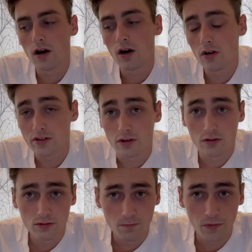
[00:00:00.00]

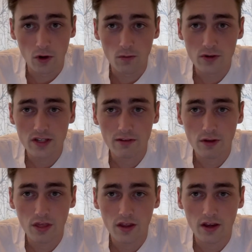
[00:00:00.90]
Also, almost
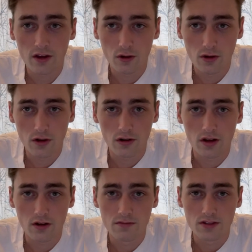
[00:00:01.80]
everything at Goyard
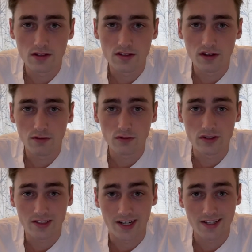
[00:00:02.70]
comes in several
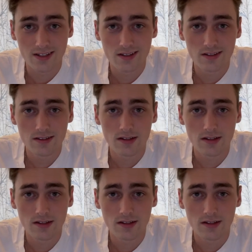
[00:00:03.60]
sizes.